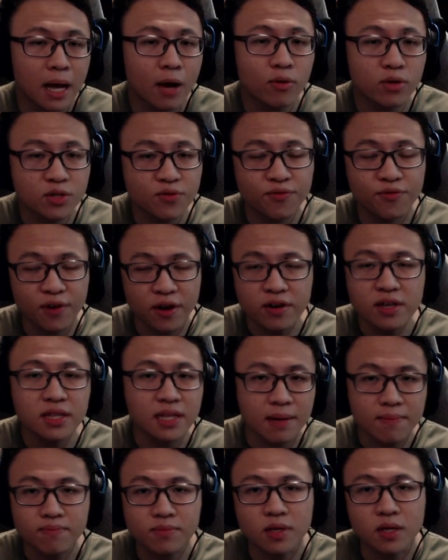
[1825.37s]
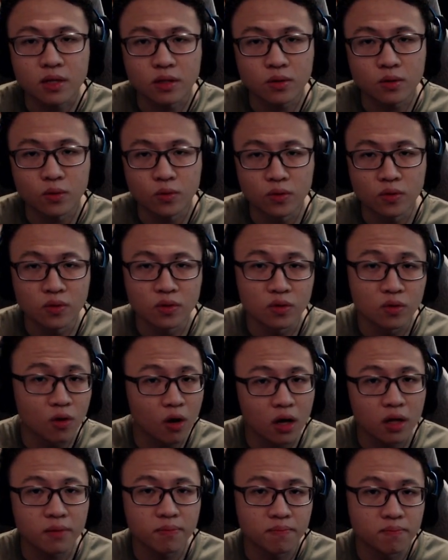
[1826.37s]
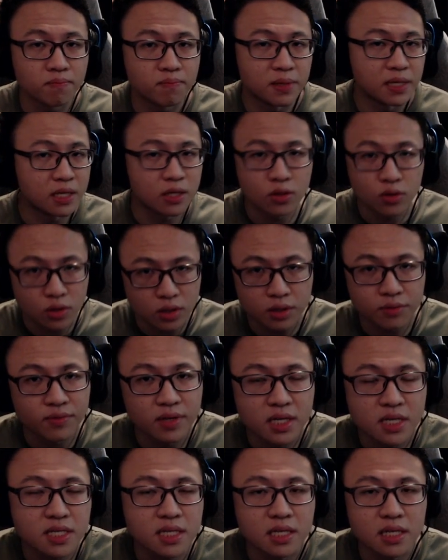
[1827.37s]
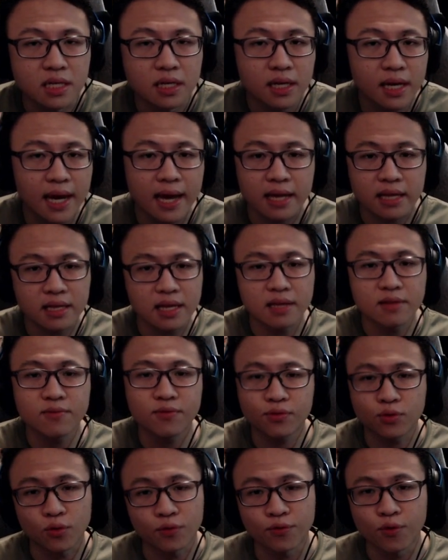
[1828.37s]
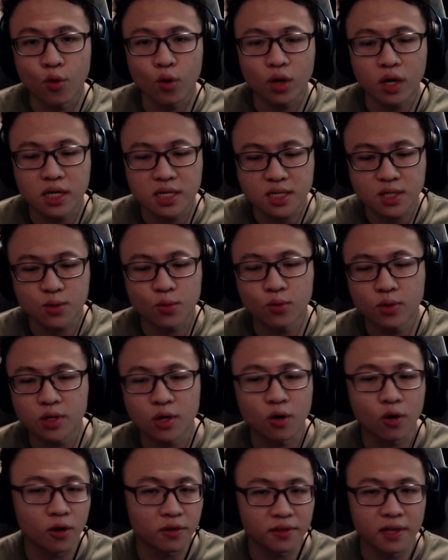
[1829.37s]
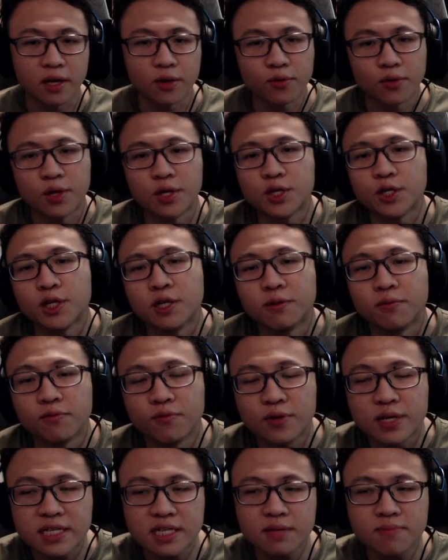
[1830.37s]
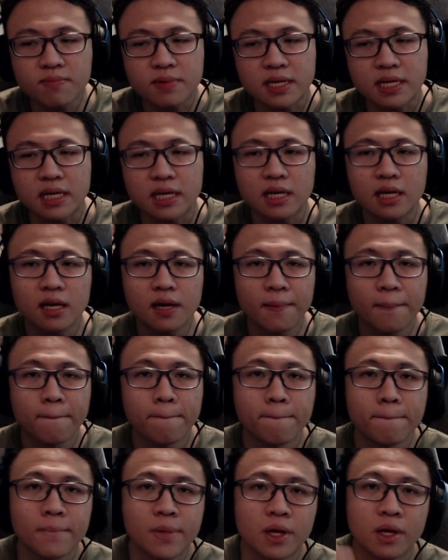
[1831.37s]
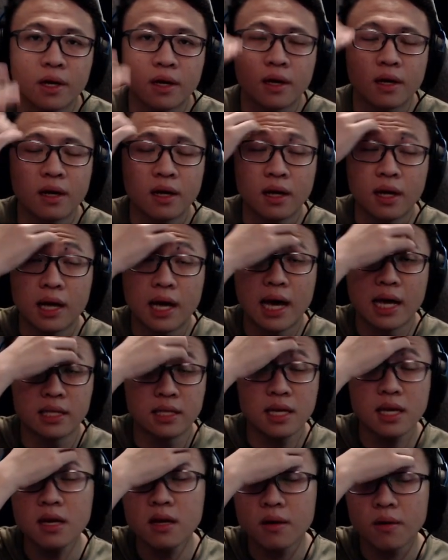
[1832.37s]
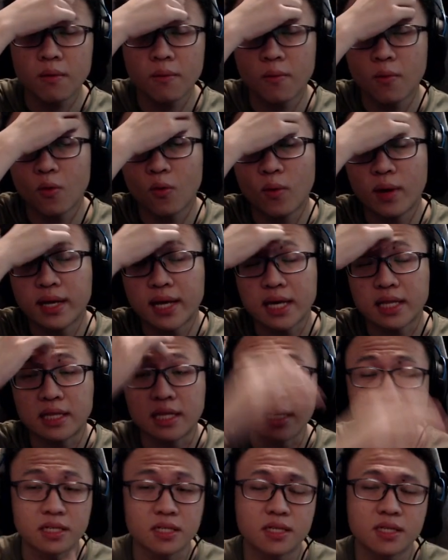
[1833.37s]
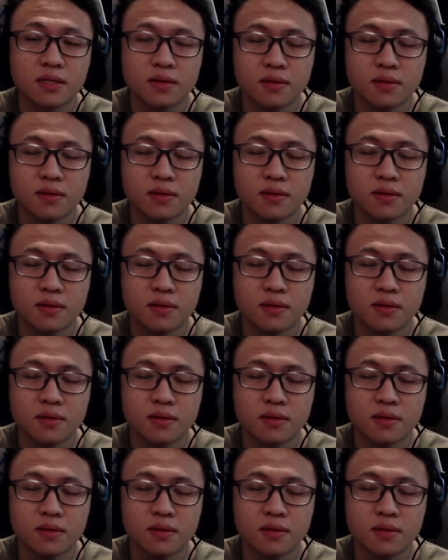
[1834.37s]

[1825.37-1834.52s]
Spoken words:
was very tempted to not be in university and then to focus solely on content creation. Reason being, I think when I did